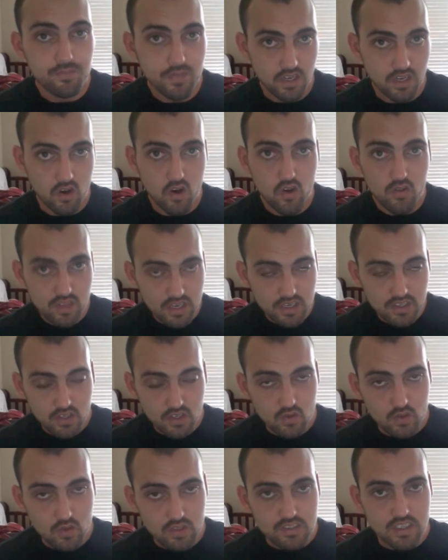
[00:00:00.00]
and all they
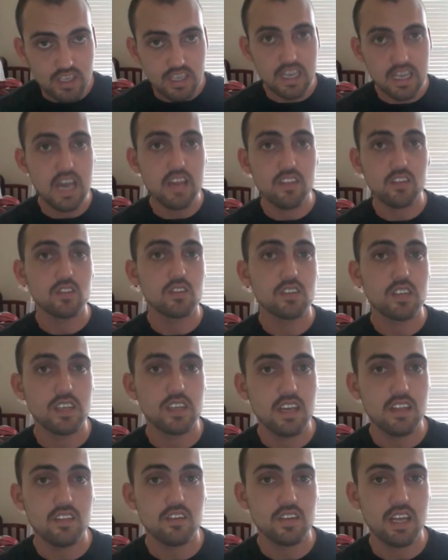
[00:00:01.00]
do is they gather
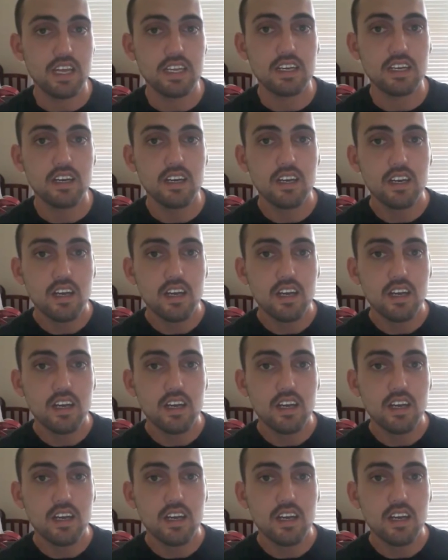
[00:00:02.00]
together data.